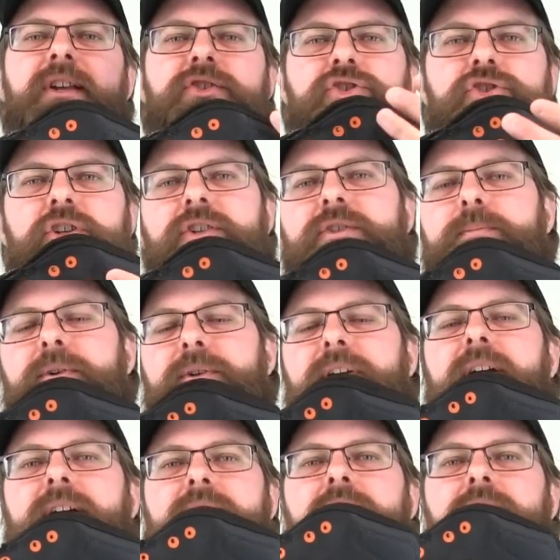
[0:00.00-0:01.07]
is just
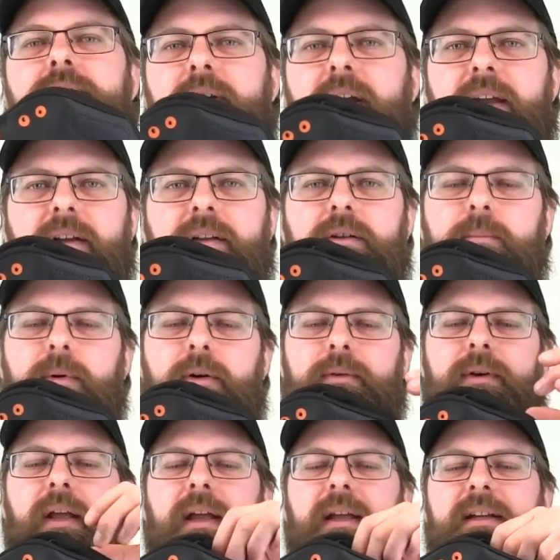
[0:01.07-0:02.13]
protecting your ankle
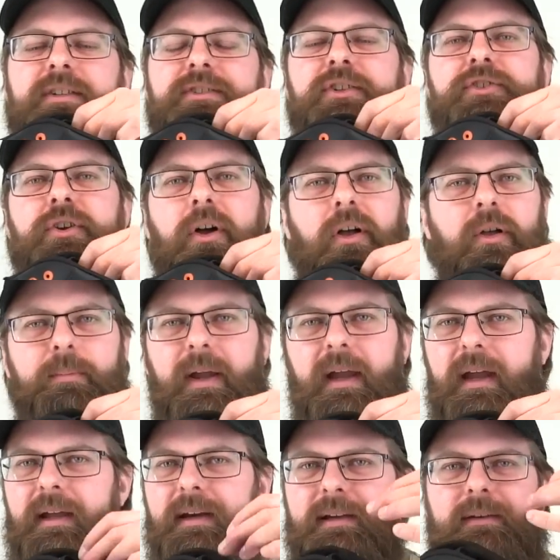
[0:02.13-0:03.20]
bone because it's all
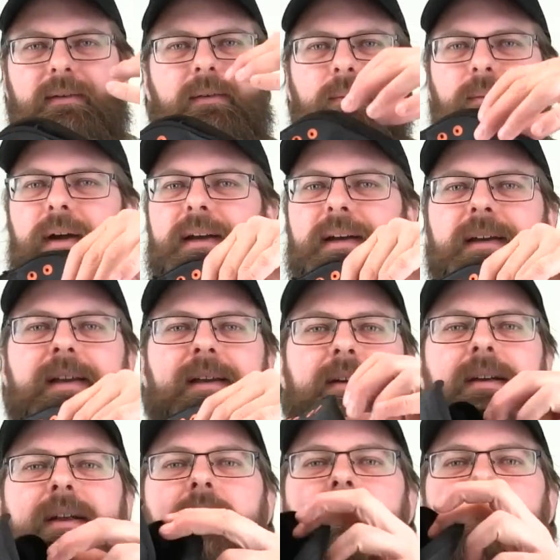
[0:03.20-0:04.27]
padded right in
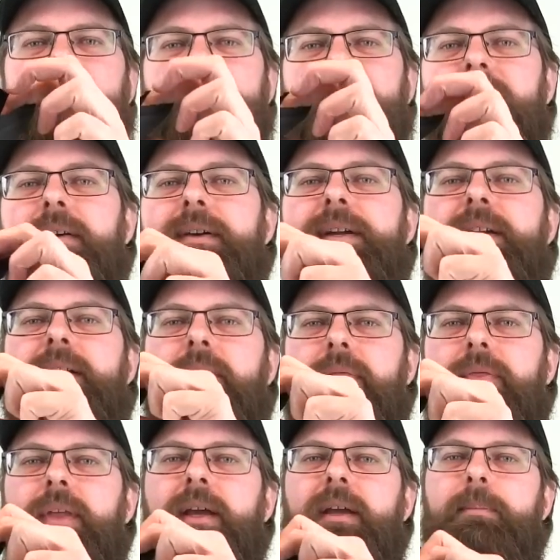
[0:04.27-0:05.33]
here. Very
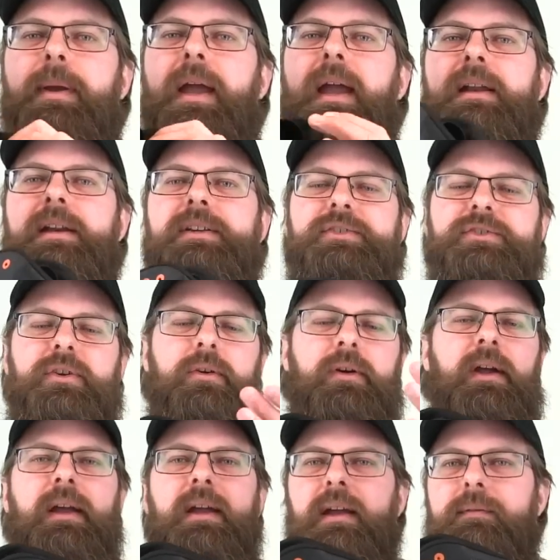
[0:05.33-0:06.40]
thick padding.
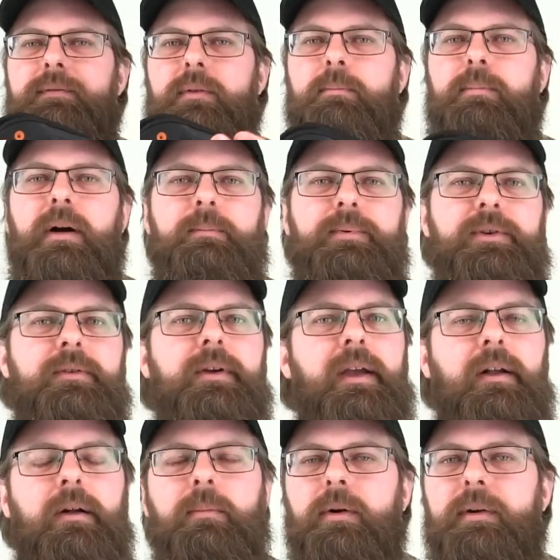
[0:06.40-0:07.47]
So if you're bumping your
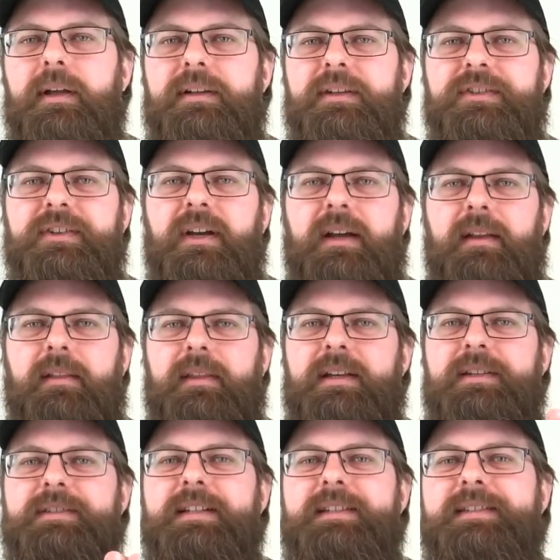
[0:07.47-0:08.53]
ankle bone on the side of
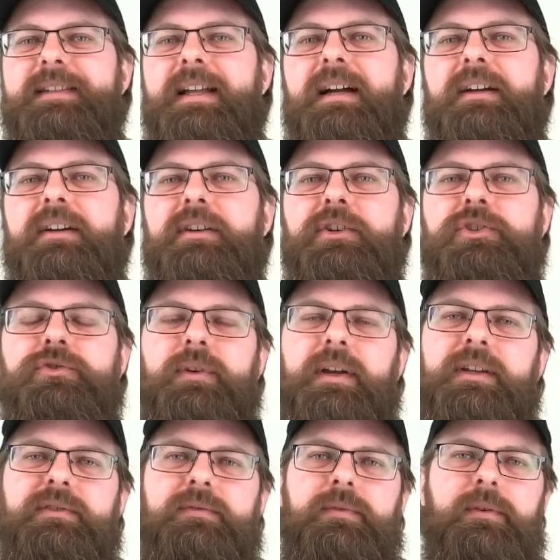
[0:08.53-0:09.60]
things, it's not gonna
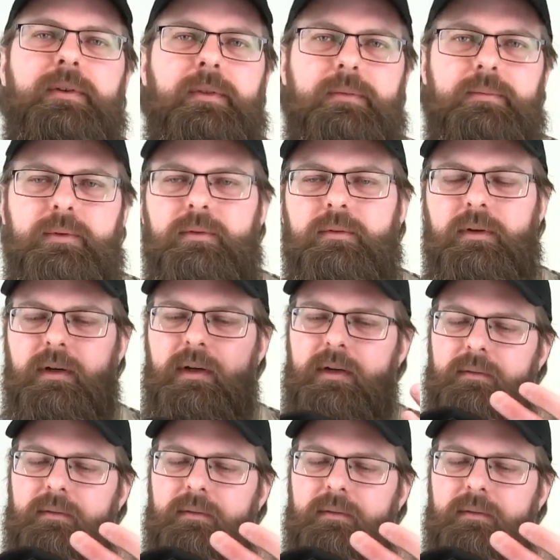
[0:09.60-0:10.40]
transfer through.